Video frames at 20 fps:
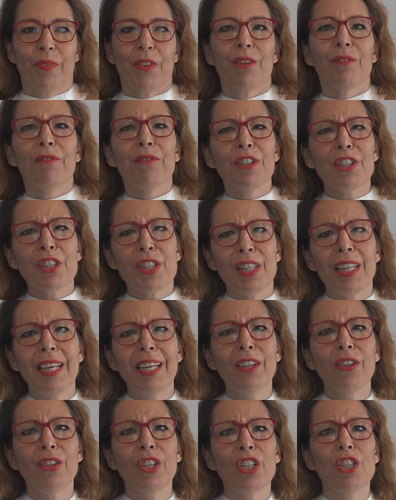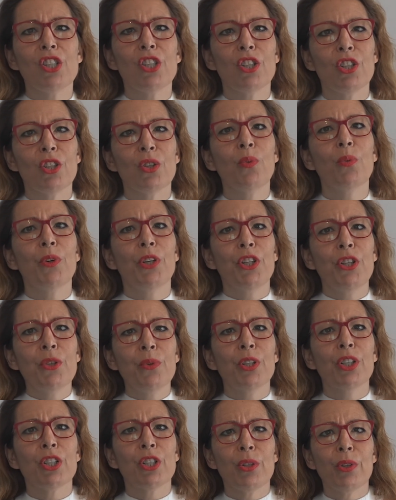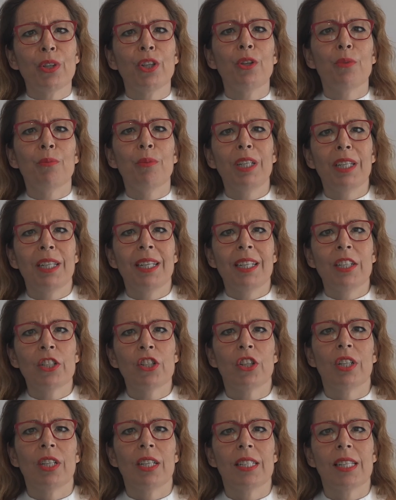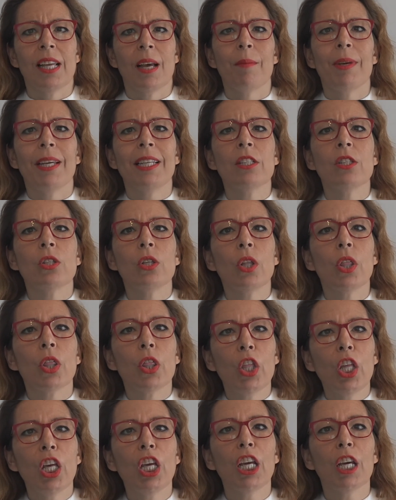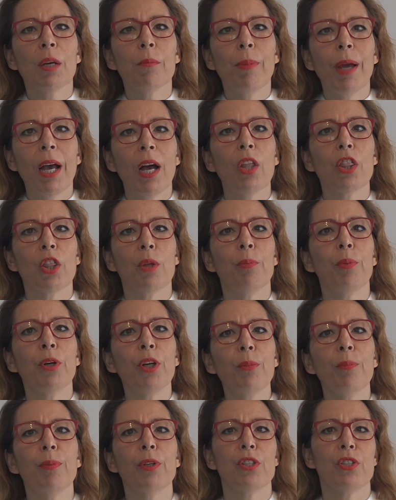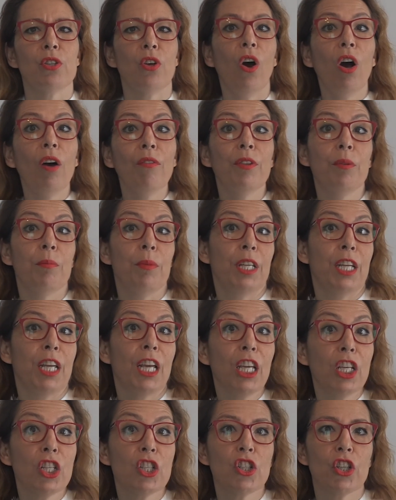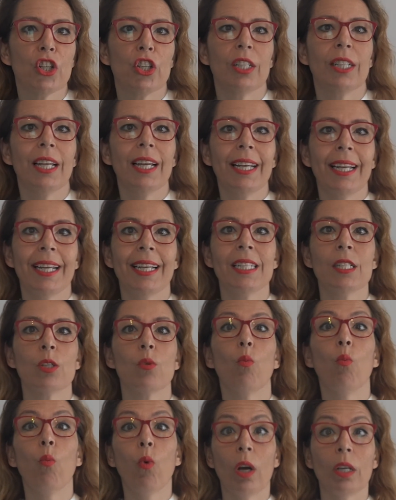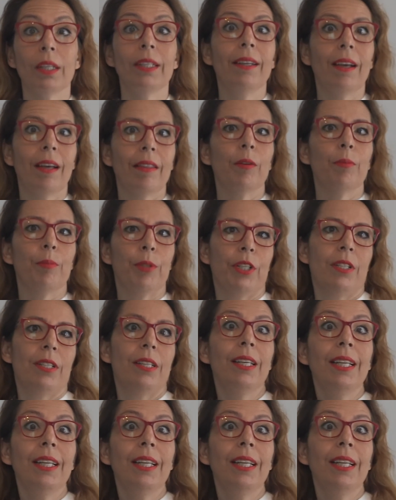First thing you need to do when you are doing your mediation exam is to think about the purpose of the mediation, that is, what the other person